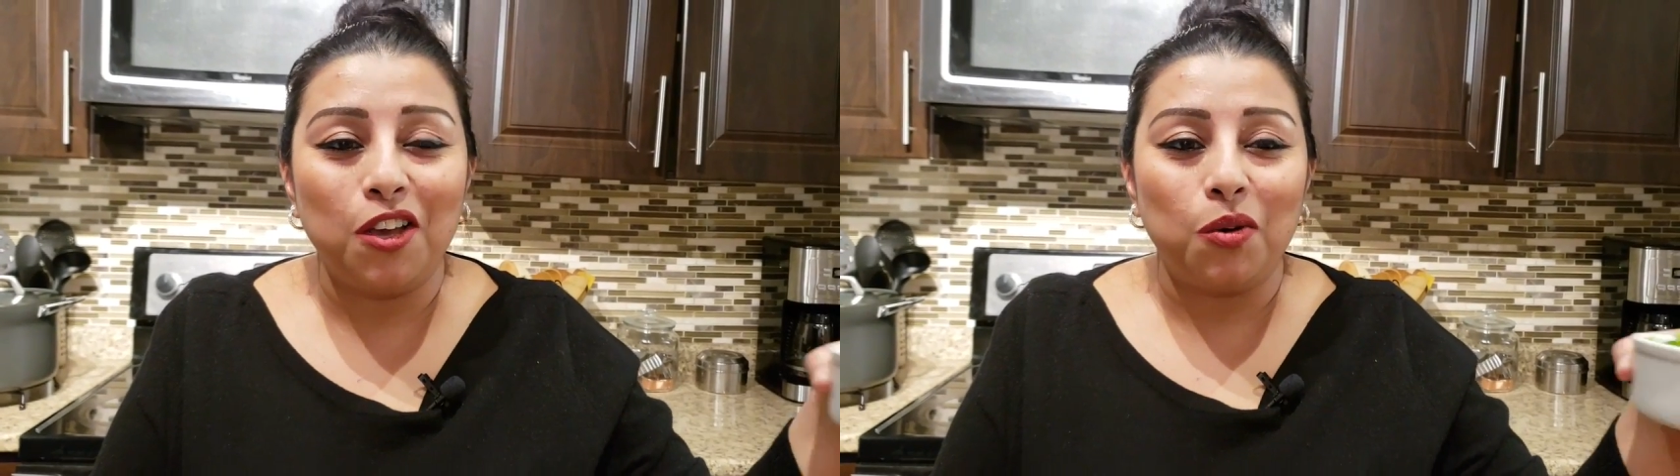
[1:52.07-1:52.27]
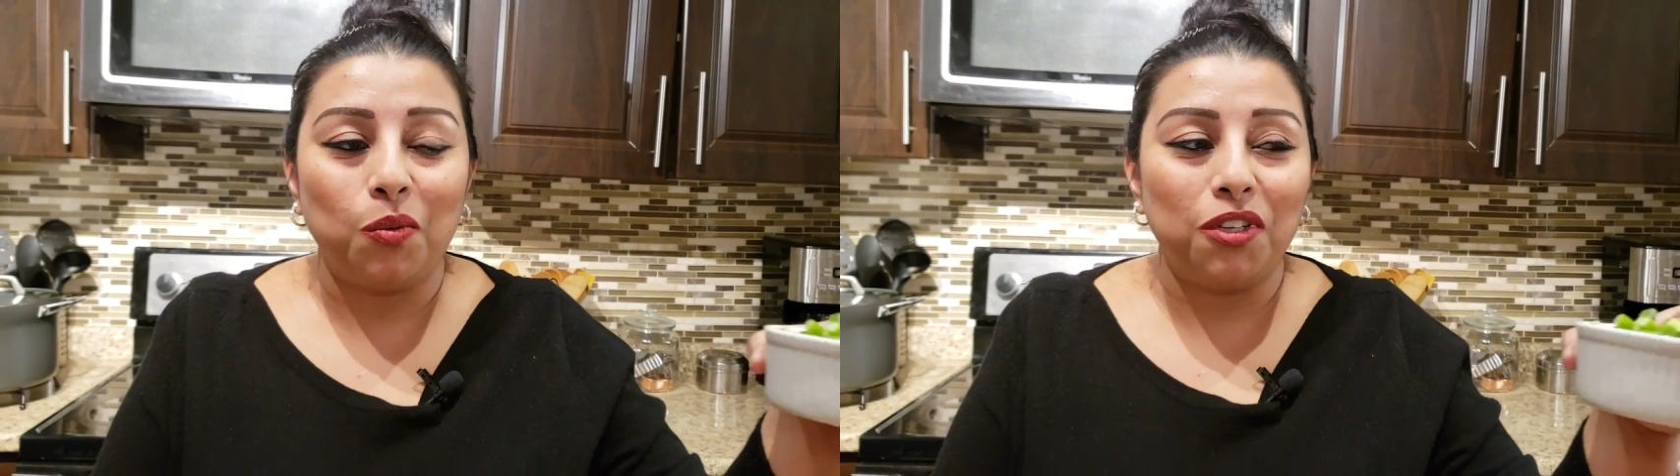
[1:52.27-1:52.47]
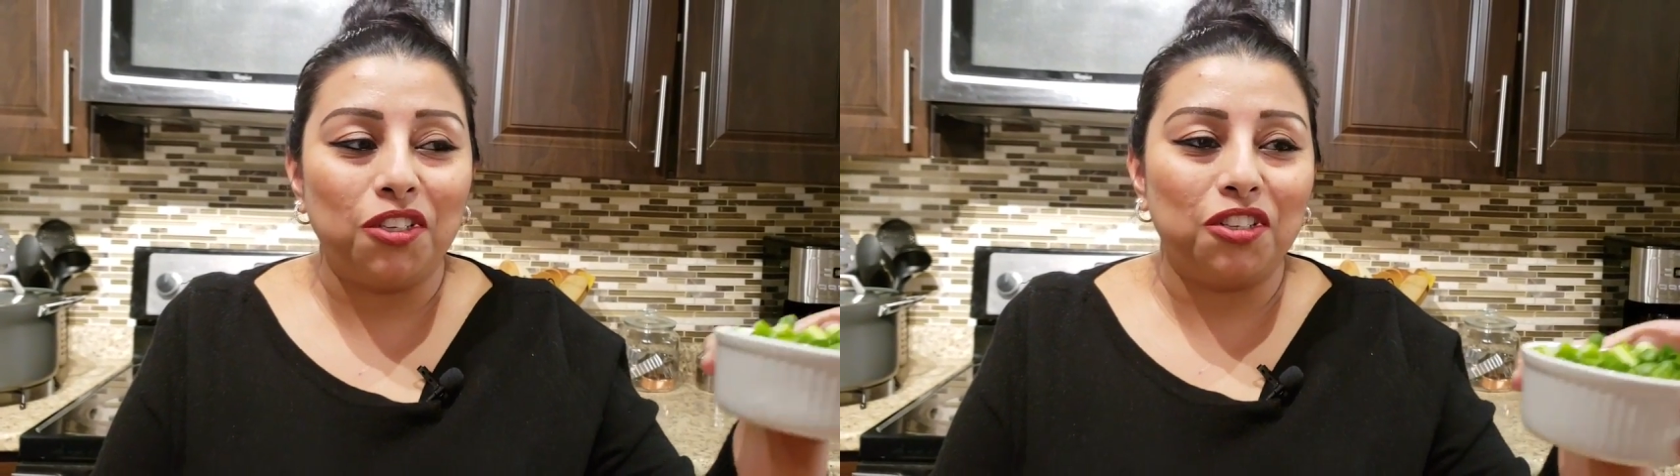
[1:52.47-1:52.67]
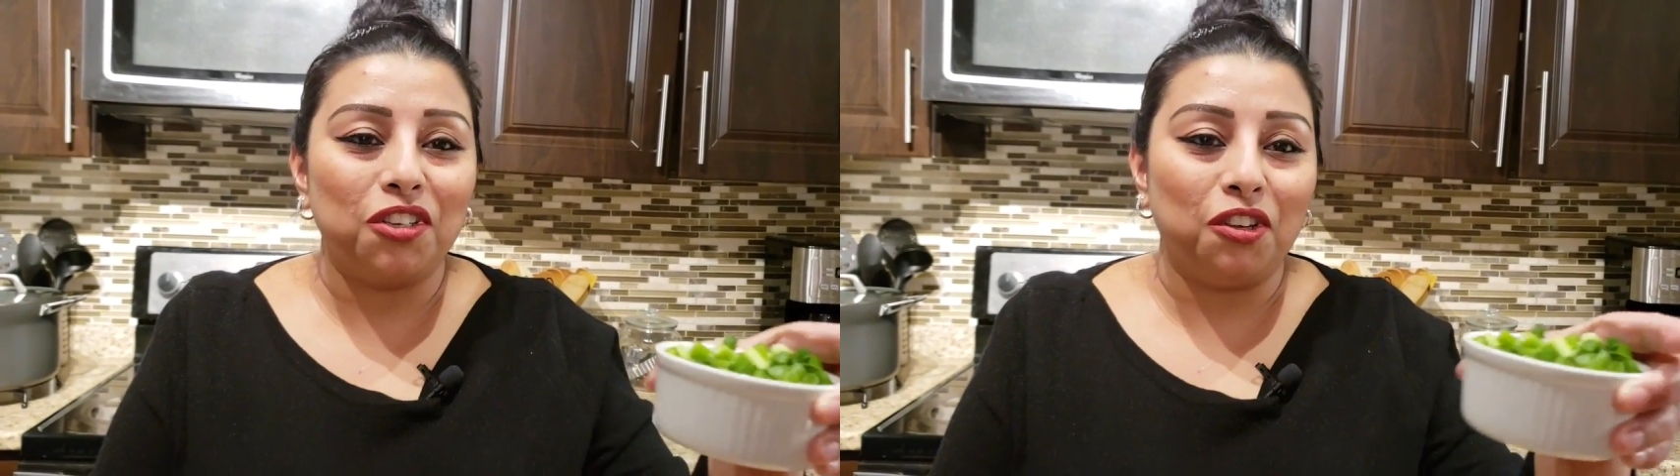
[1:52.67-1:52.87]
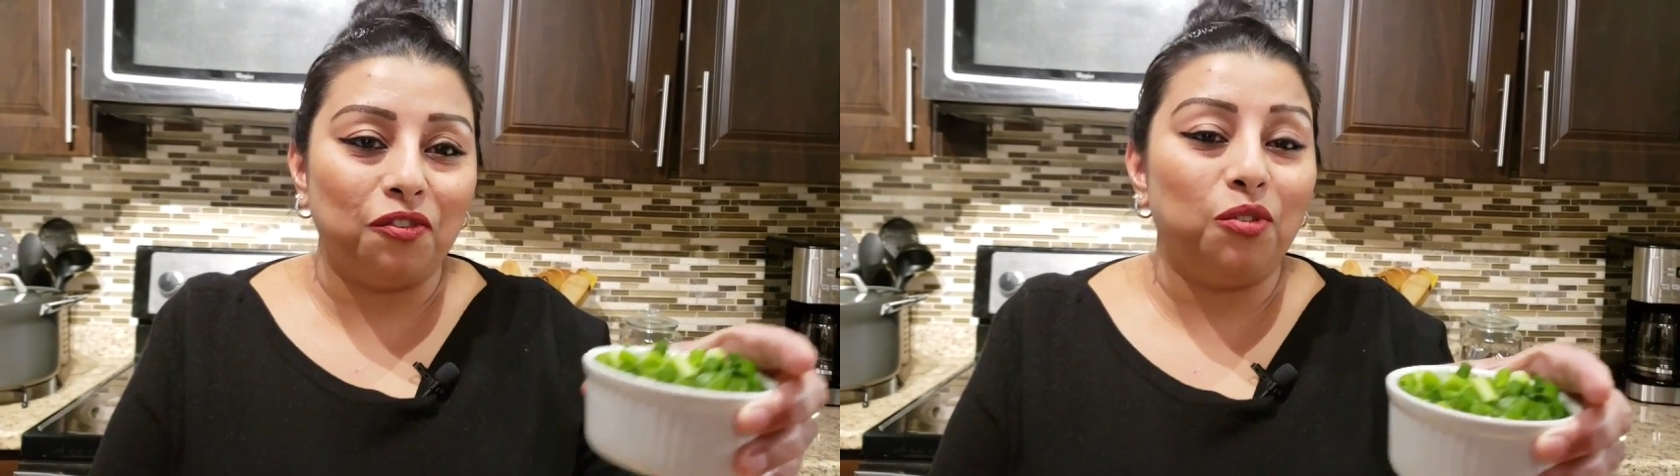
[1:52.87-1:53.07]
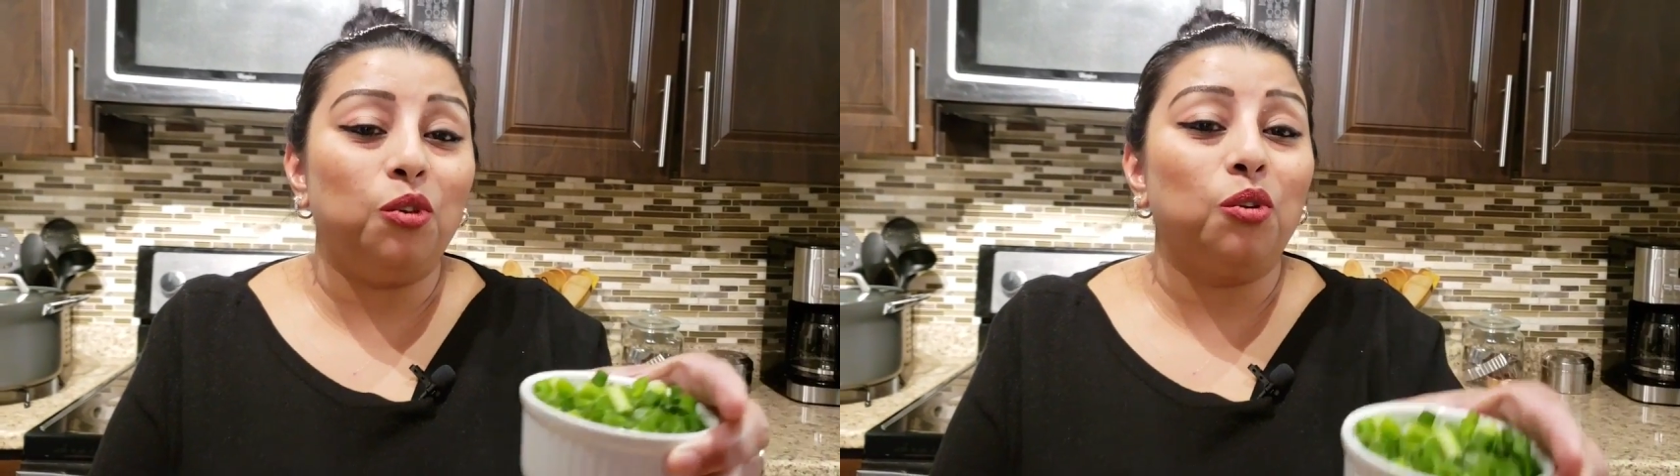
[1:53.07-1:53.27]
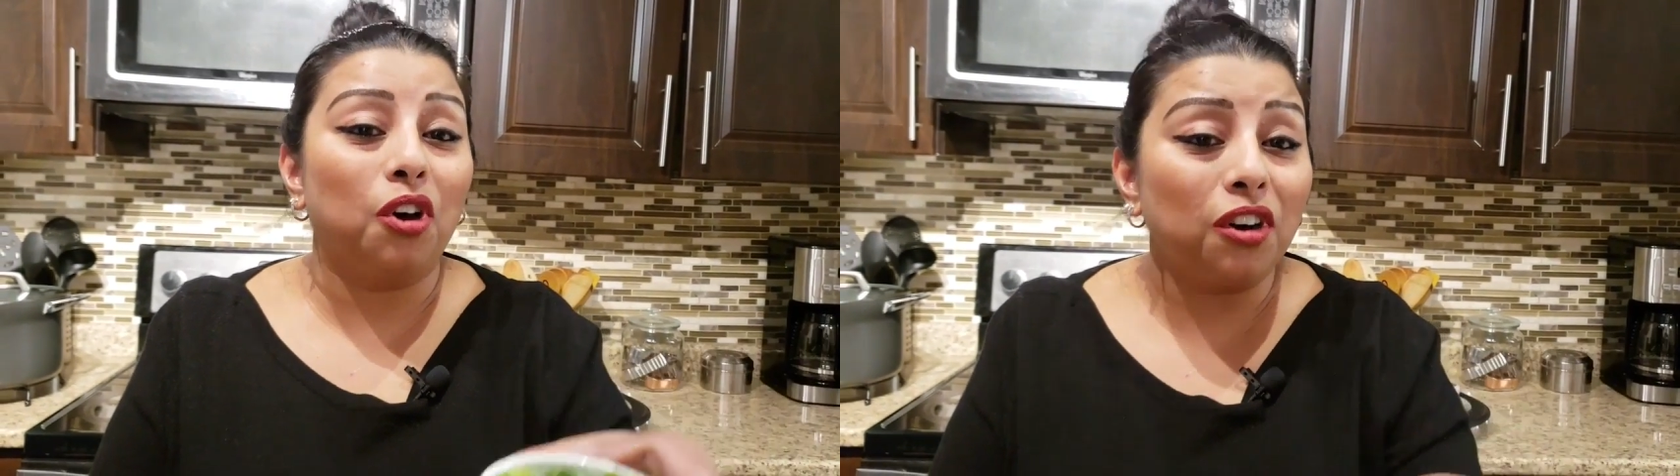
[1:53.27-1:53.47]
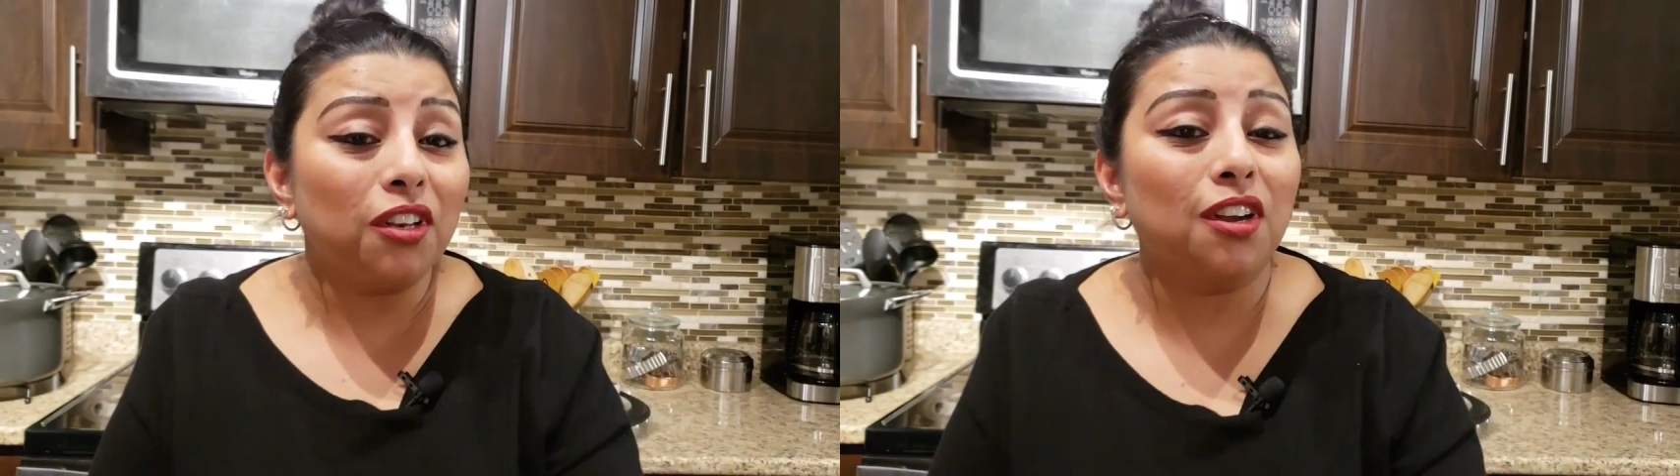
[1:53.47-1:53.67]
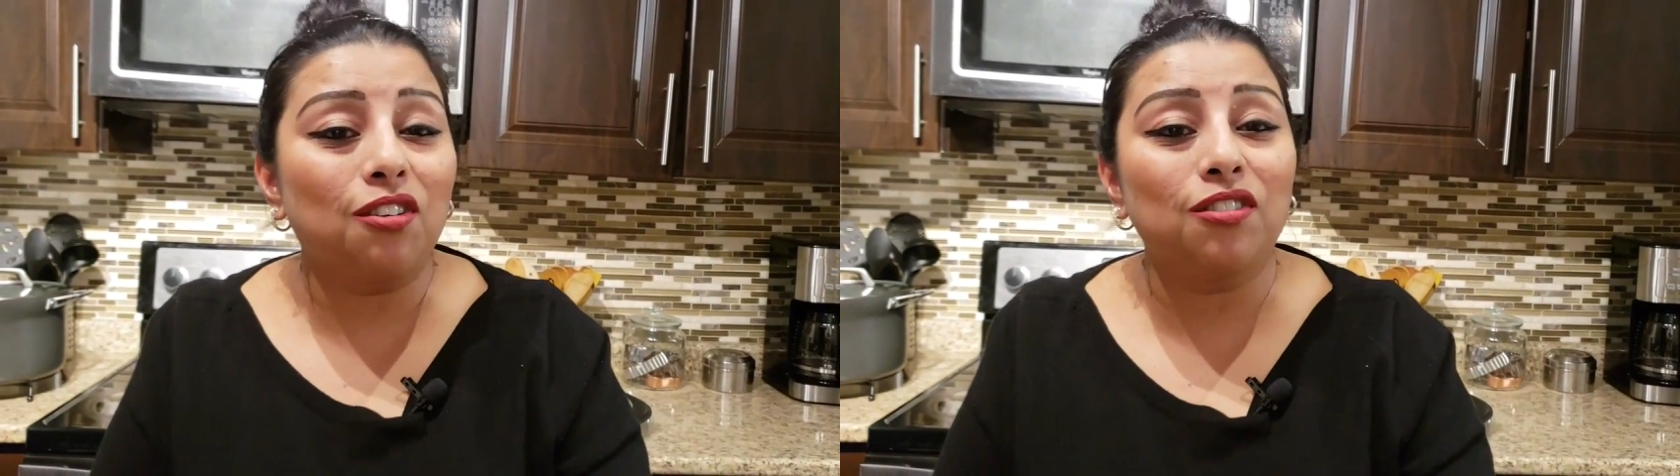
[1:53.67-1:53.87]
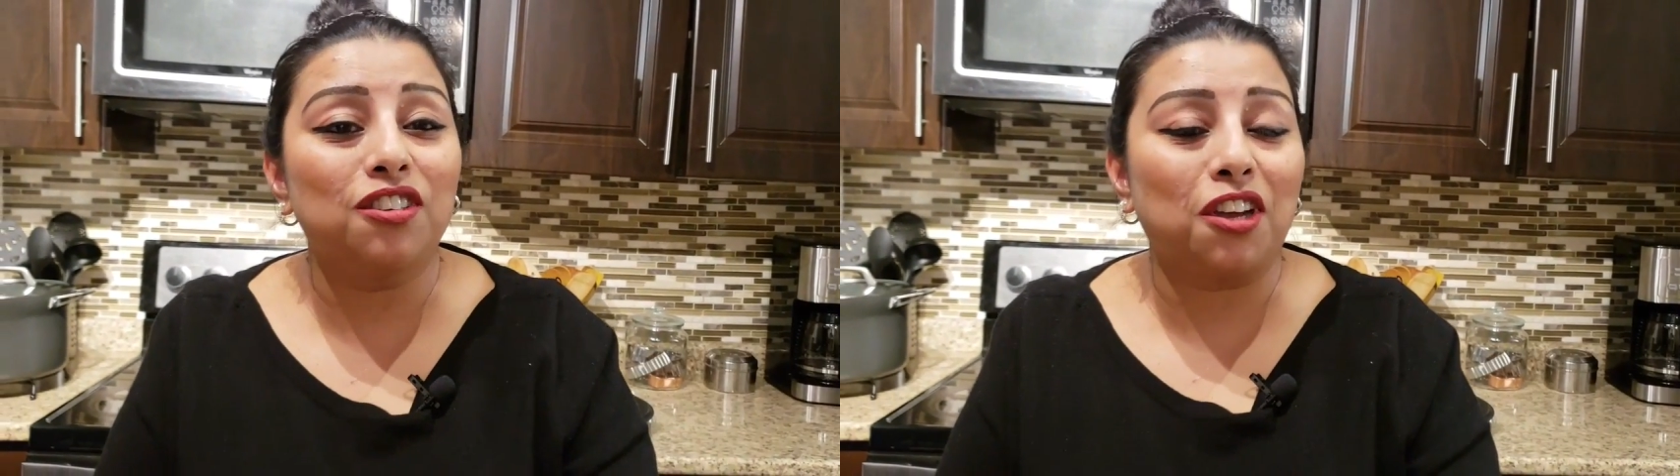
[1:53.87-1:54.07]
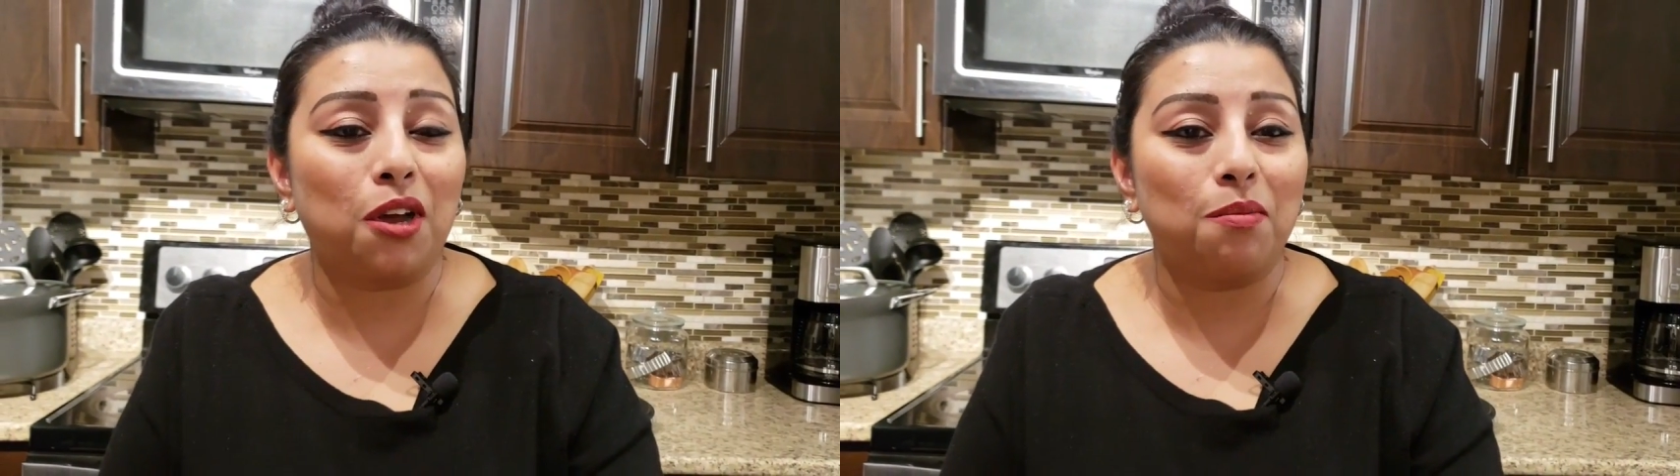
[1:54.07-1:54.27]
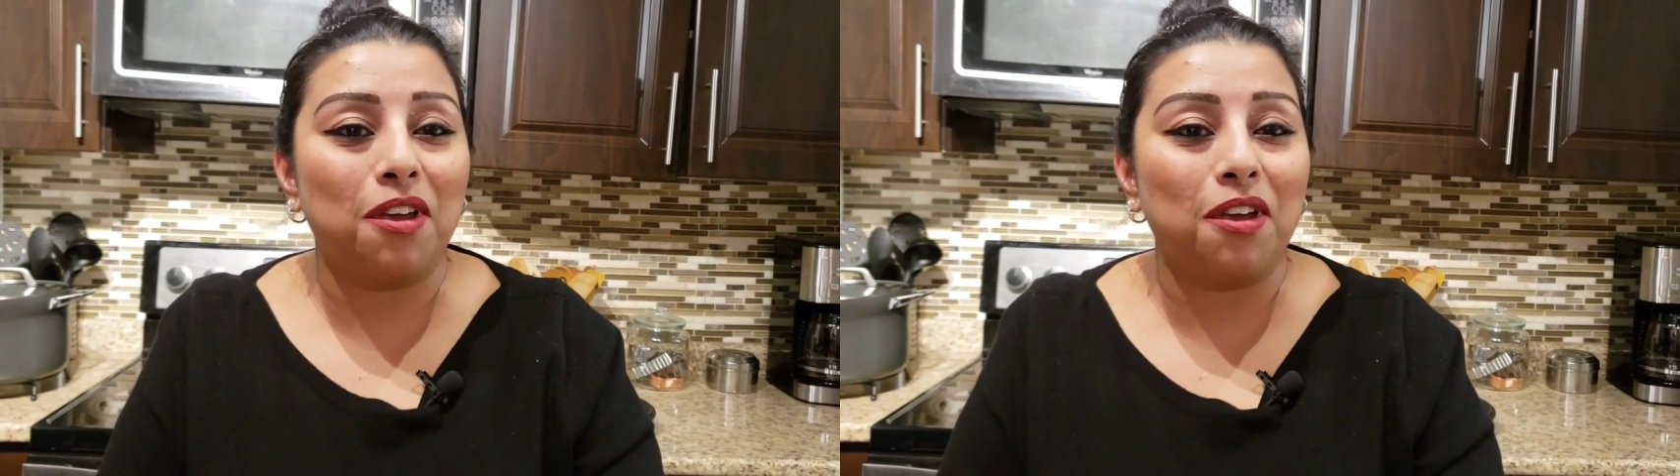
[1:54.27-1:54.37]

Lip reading: which if you are in Punjab